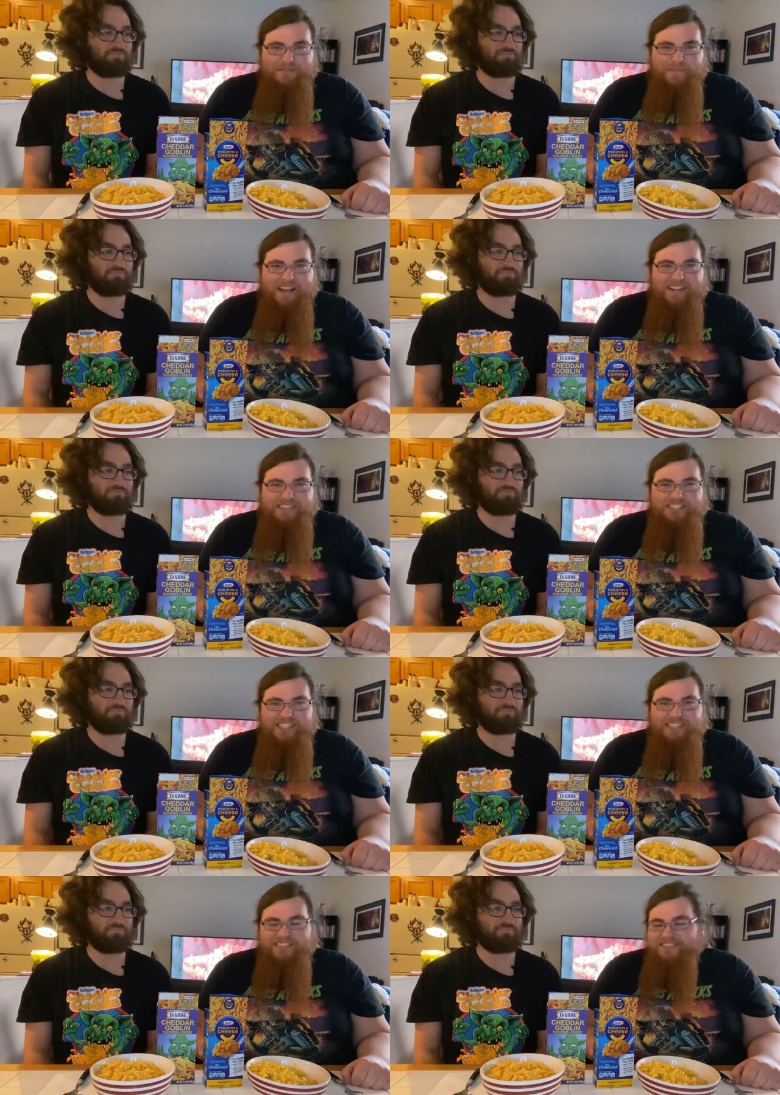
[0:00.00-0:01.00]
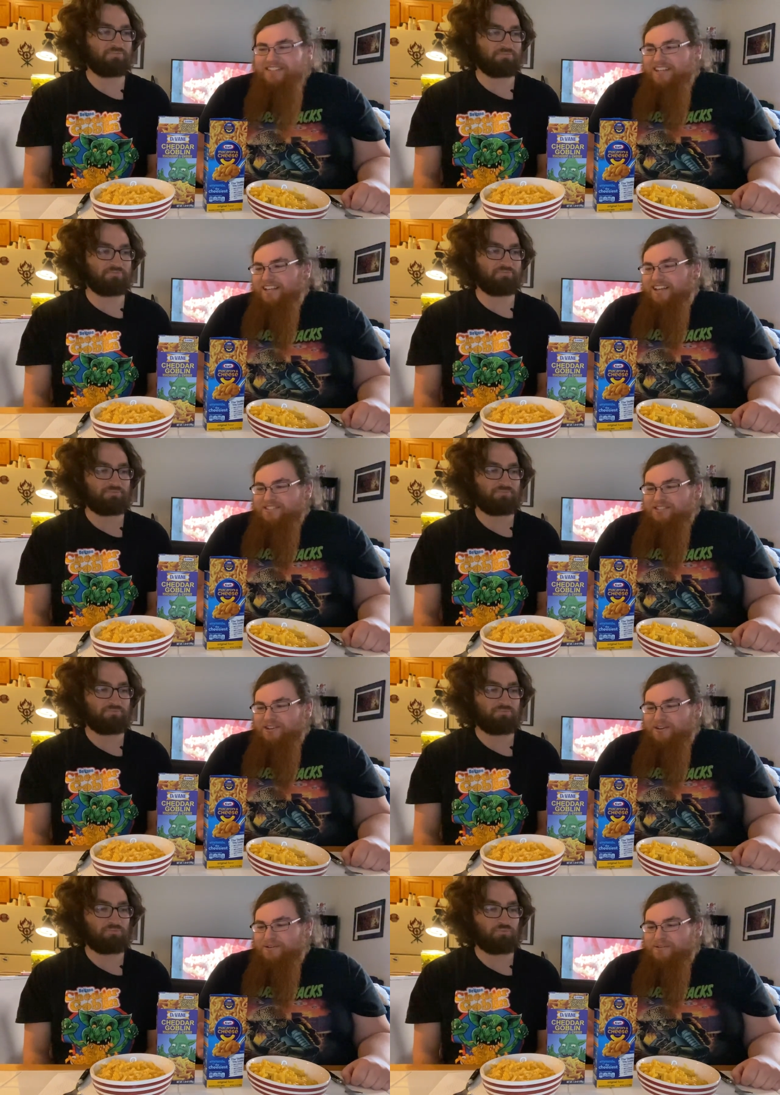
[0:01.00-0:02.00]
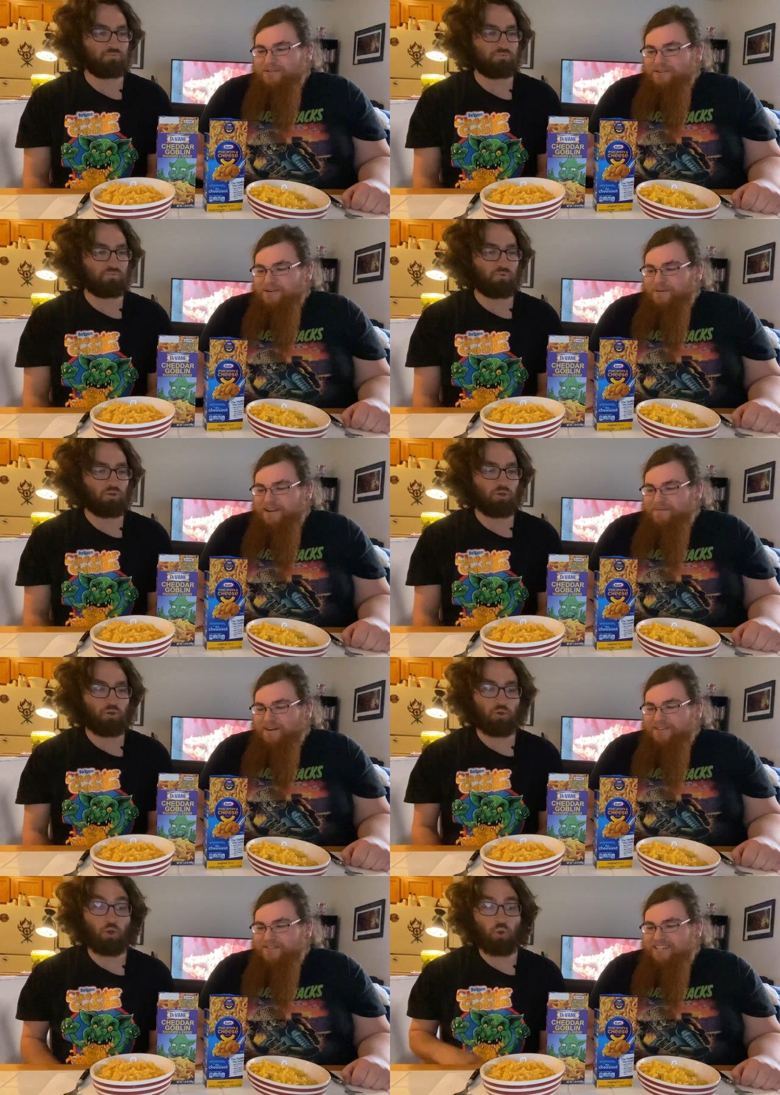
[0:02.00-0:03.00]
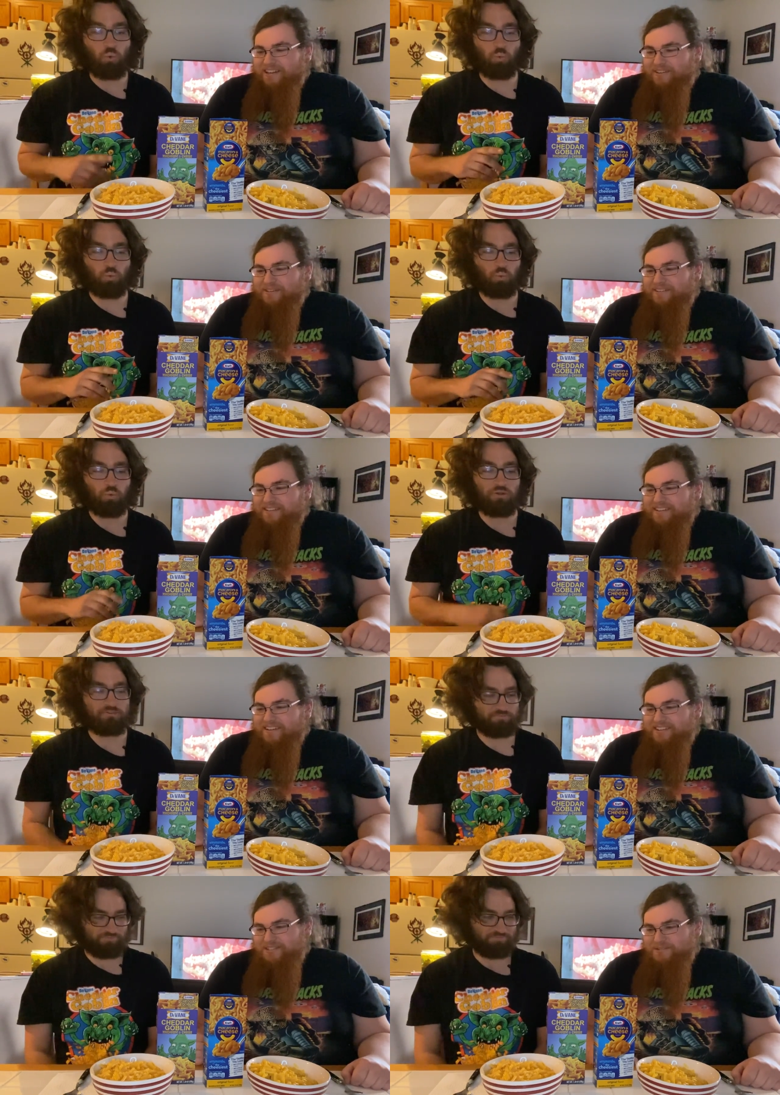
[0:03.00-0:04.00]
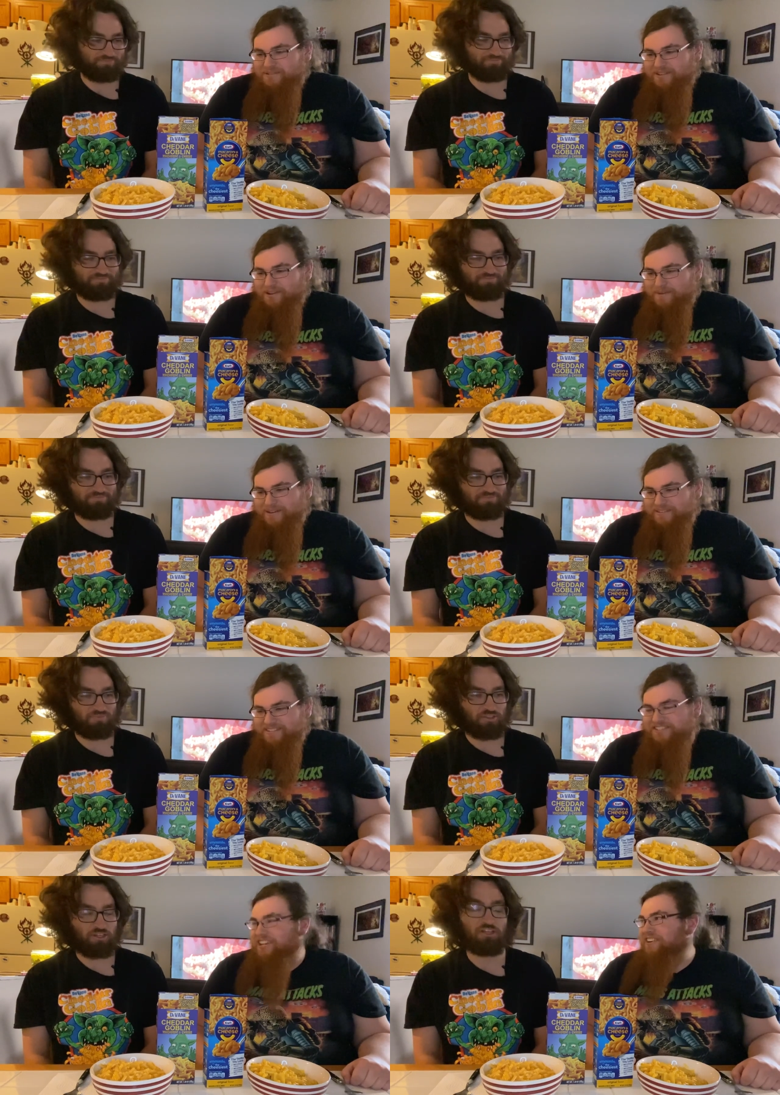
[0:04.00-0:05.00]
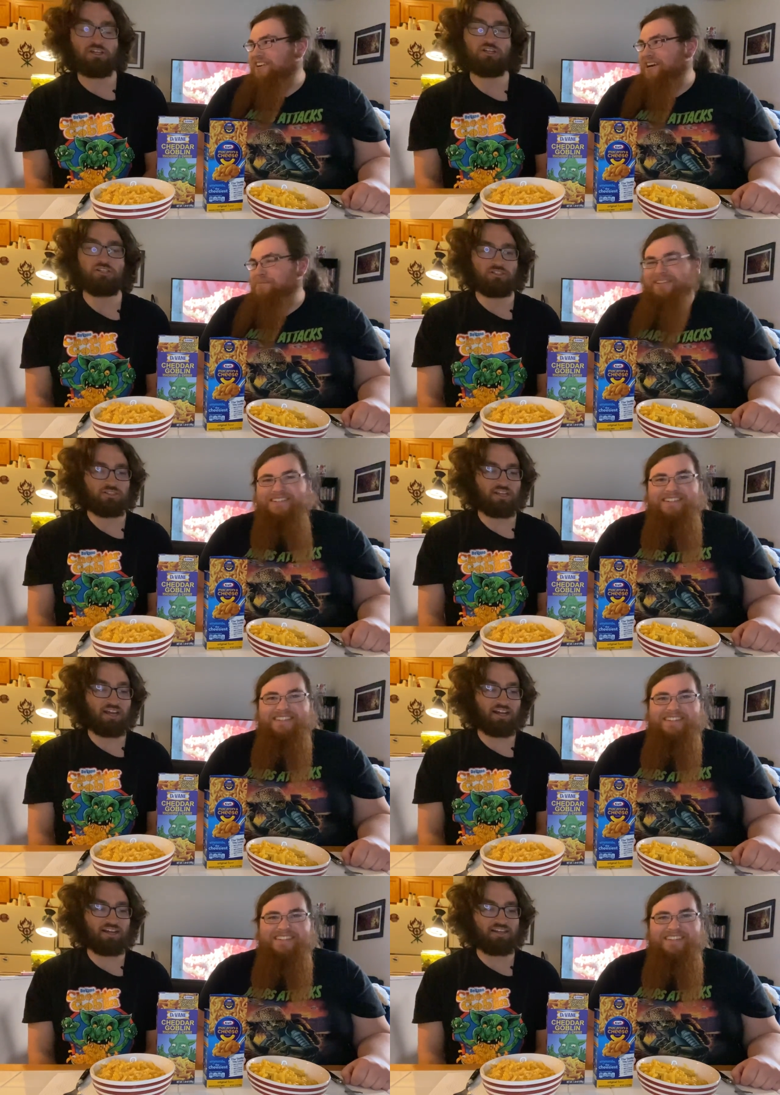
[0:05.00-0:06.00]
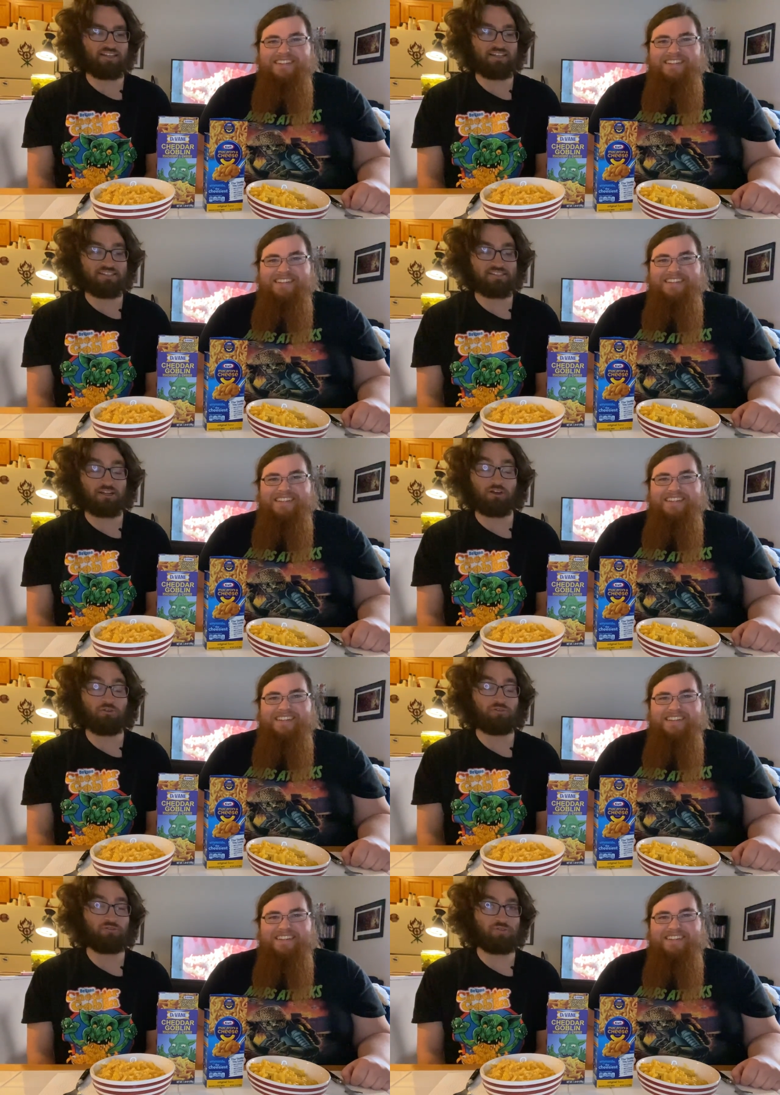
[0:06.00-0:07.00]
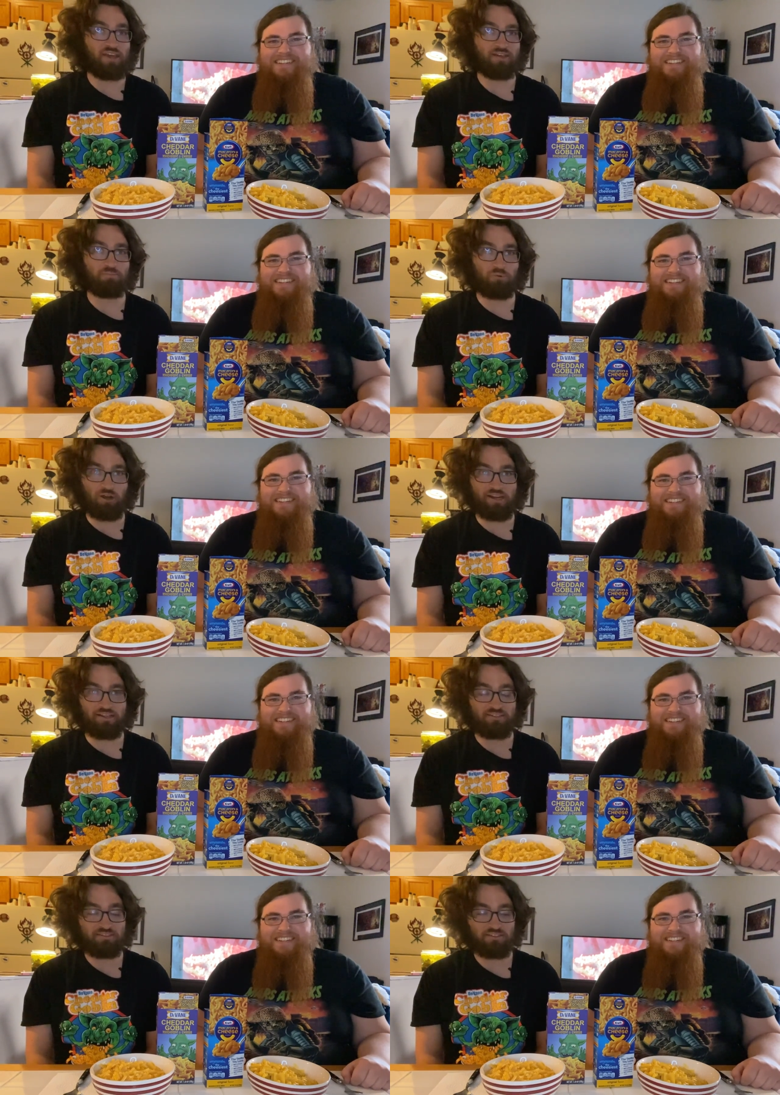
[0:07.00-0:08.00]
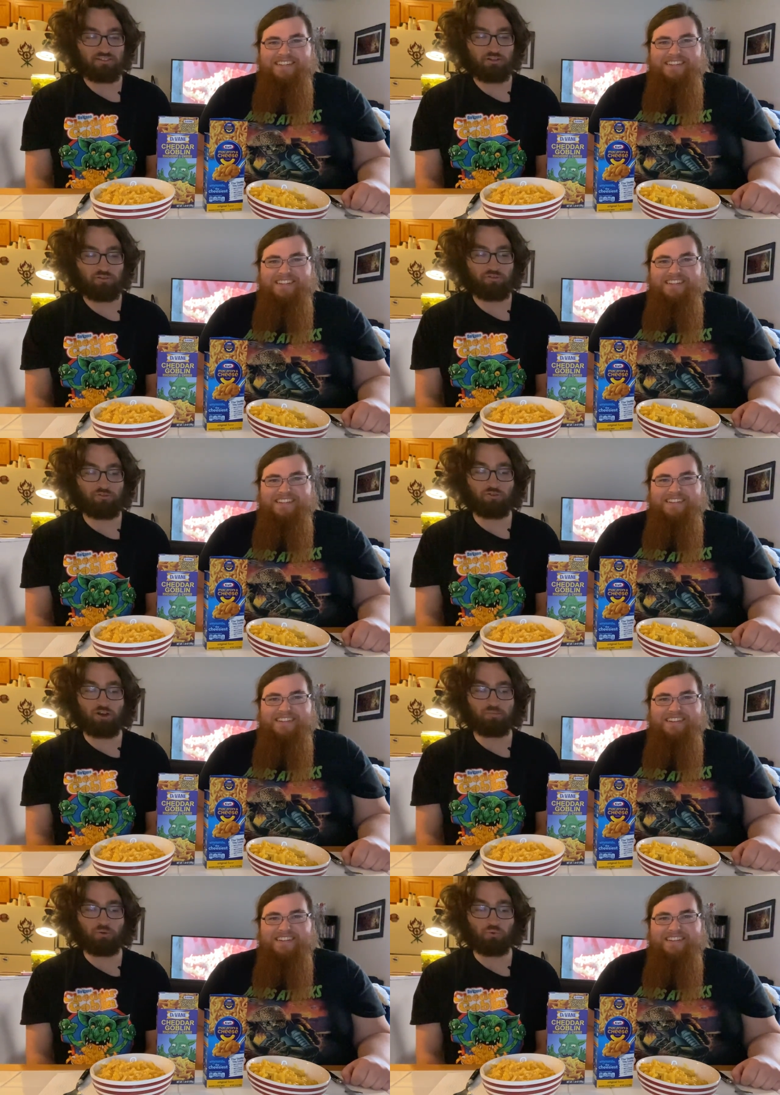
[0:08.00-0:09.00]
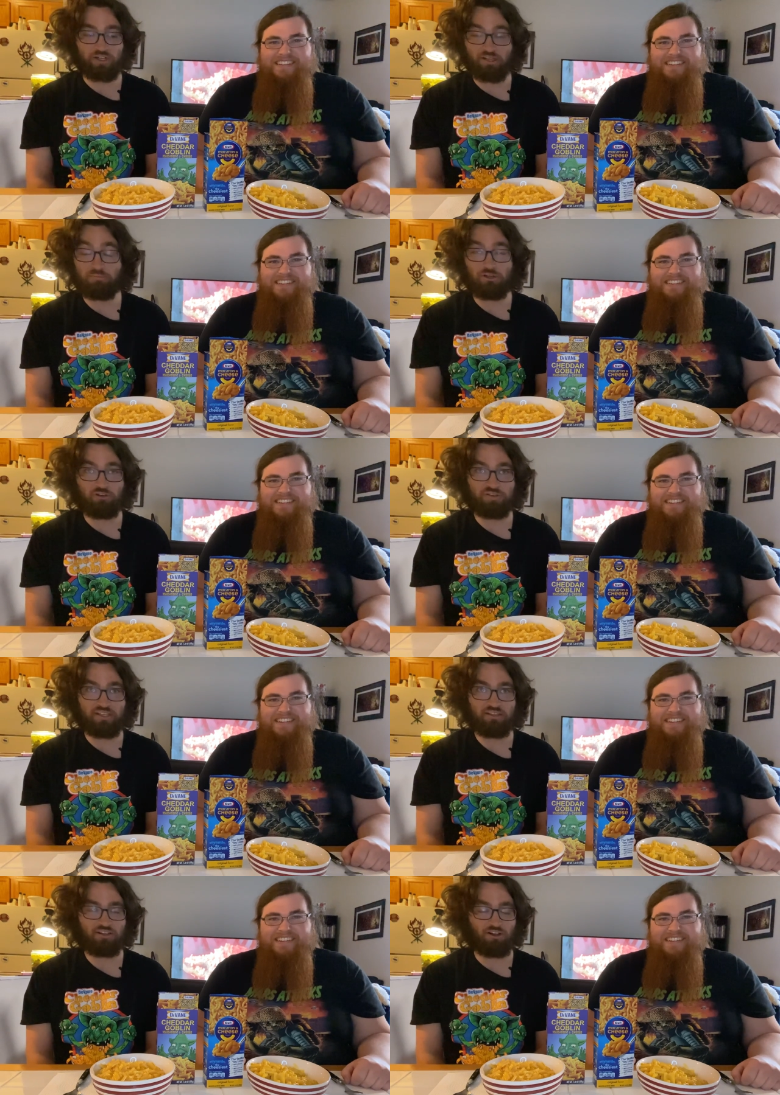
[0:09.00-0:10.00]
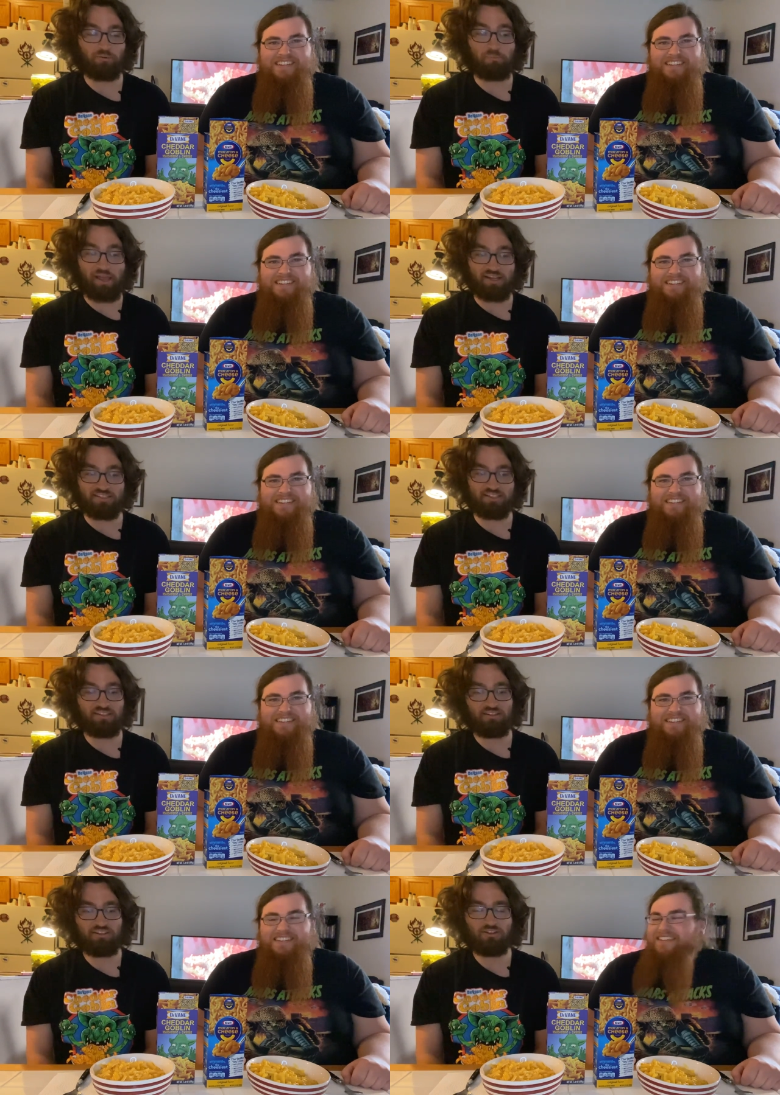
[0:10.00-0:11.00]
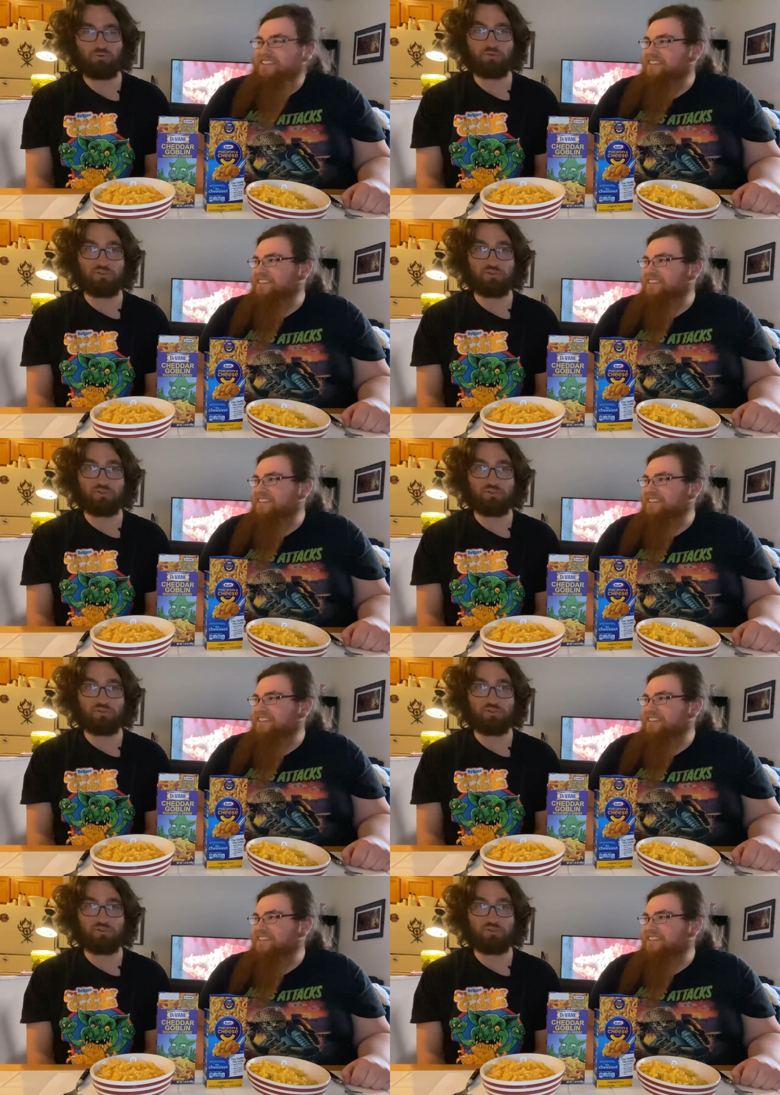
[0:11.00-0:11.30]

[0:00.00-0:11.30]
Speaker 1: mac and cheese. Mm. So Quinn, why don't you tell us about Cheddar Goblin?
Speaker 2: Uh, it's a fake brand from a real movie called Mandy with